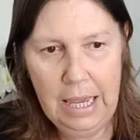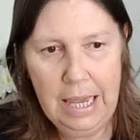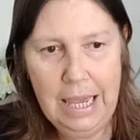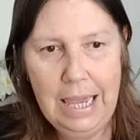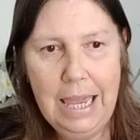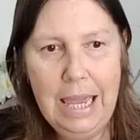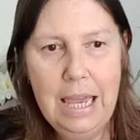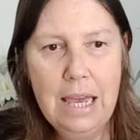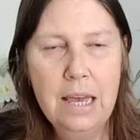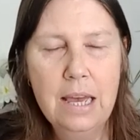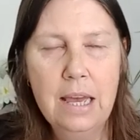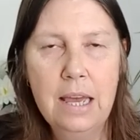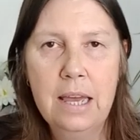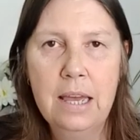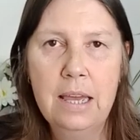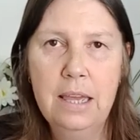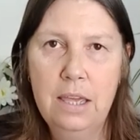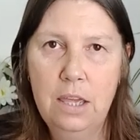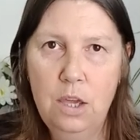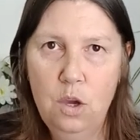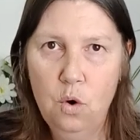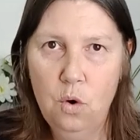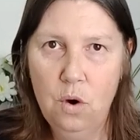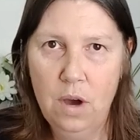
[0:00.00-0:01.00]
hear
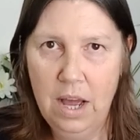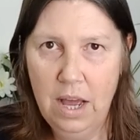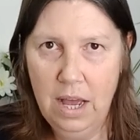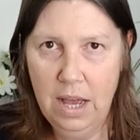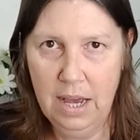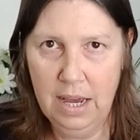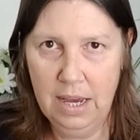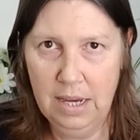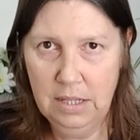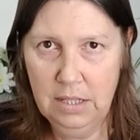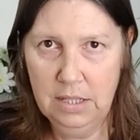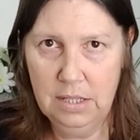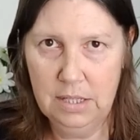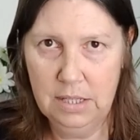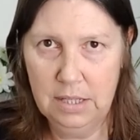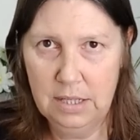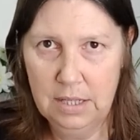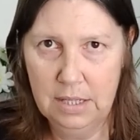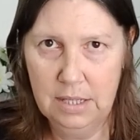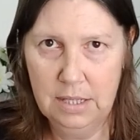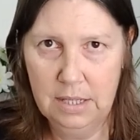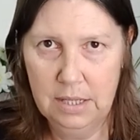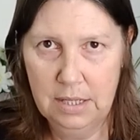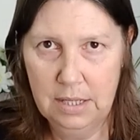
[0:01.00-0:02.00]
your heart,
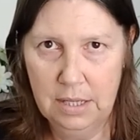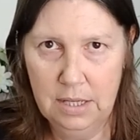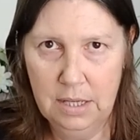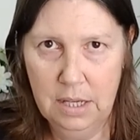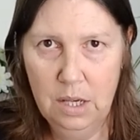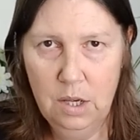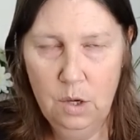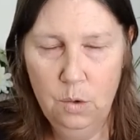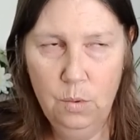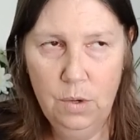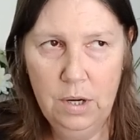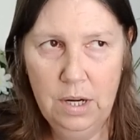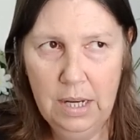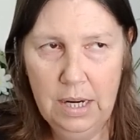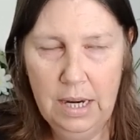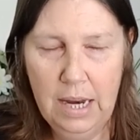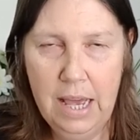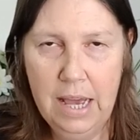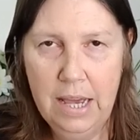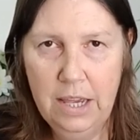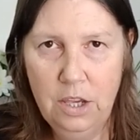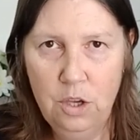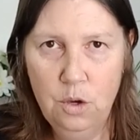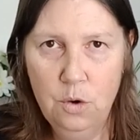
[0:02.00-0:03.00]
will
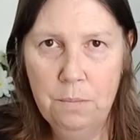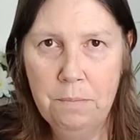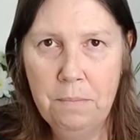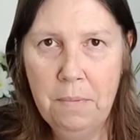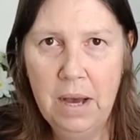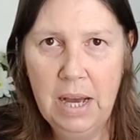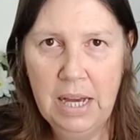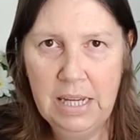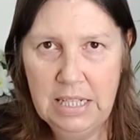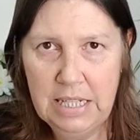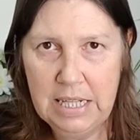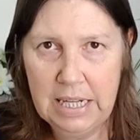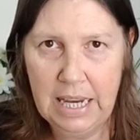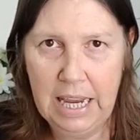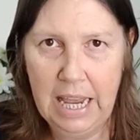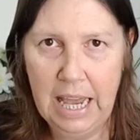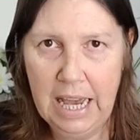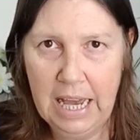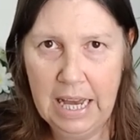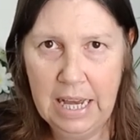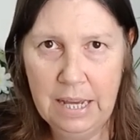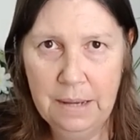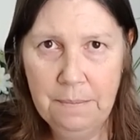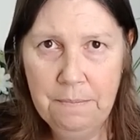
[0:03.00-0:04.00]
allow your mind to
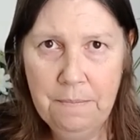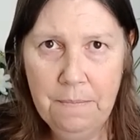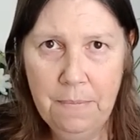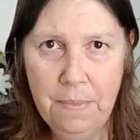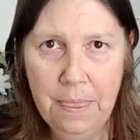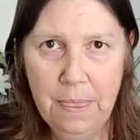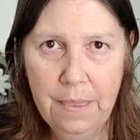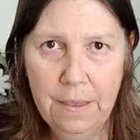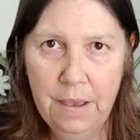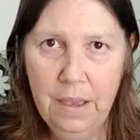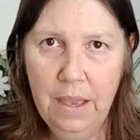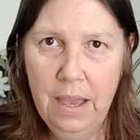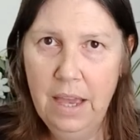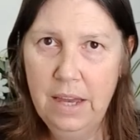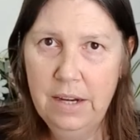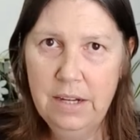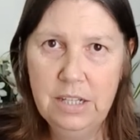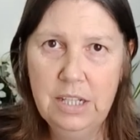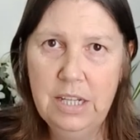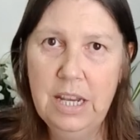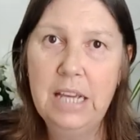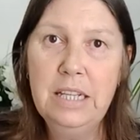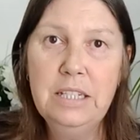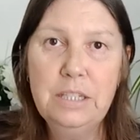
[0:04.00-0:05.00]
calm, and
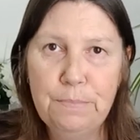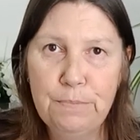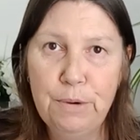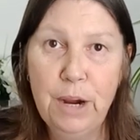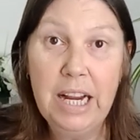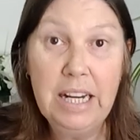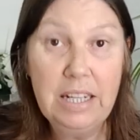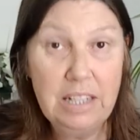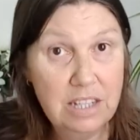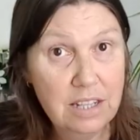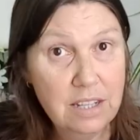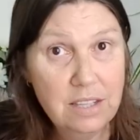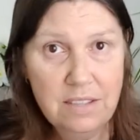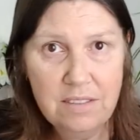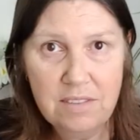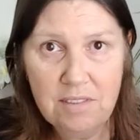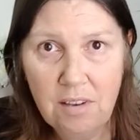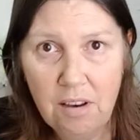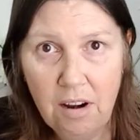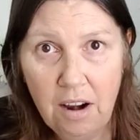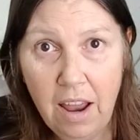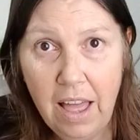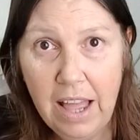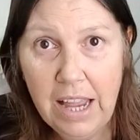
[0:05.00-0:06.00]
it takes practice,
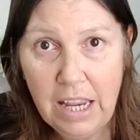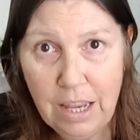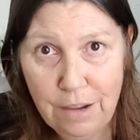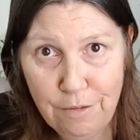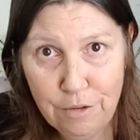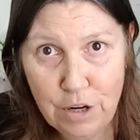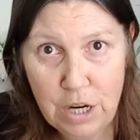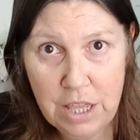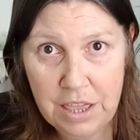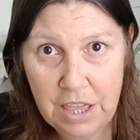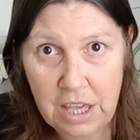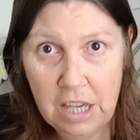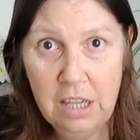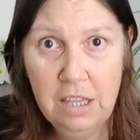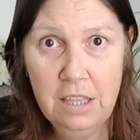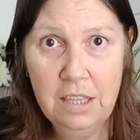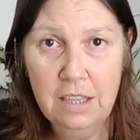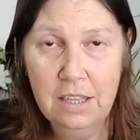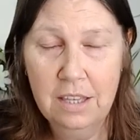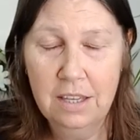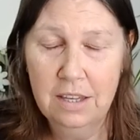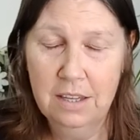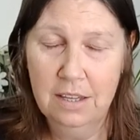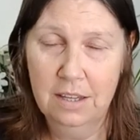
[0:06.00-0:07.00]
like everything.
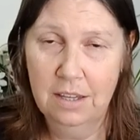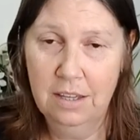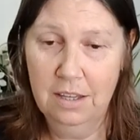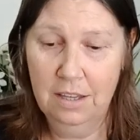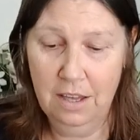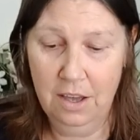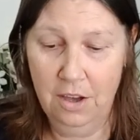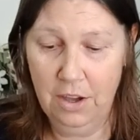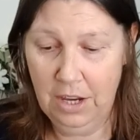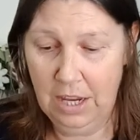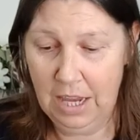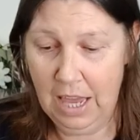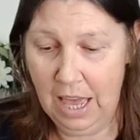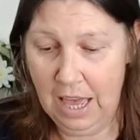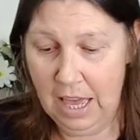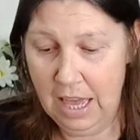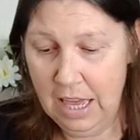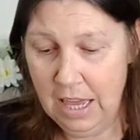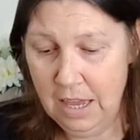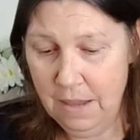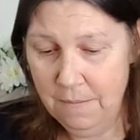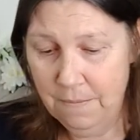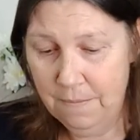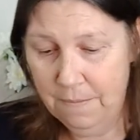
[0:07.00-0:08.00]

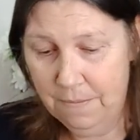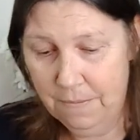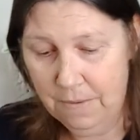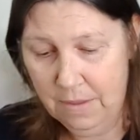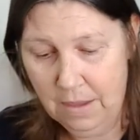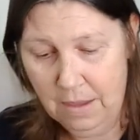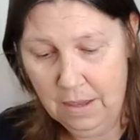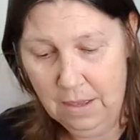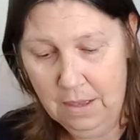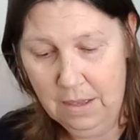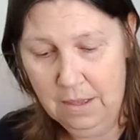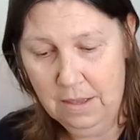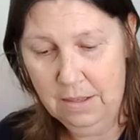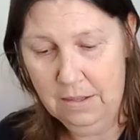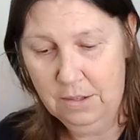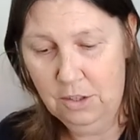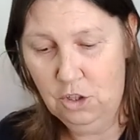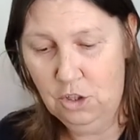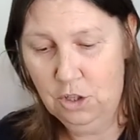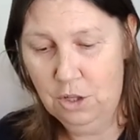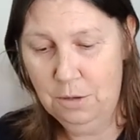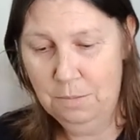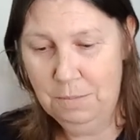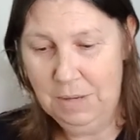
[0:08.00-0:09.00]
Okay,
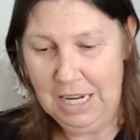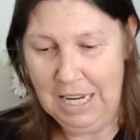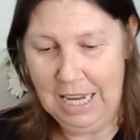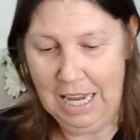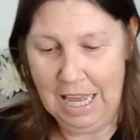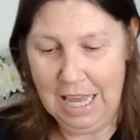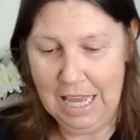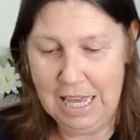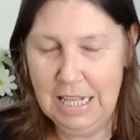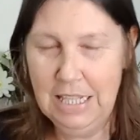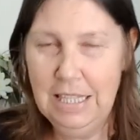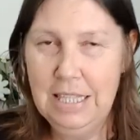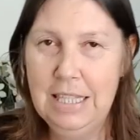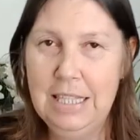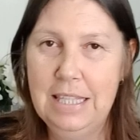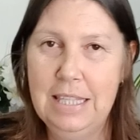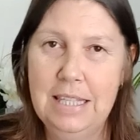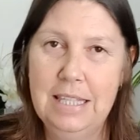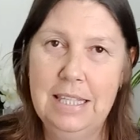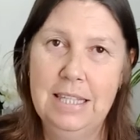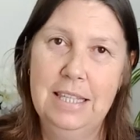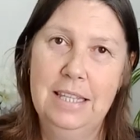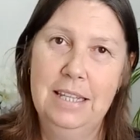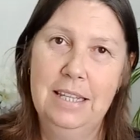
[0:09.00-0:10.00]
too many
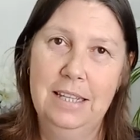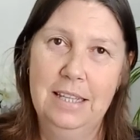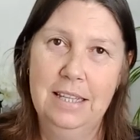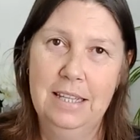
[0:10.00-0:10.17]
cards.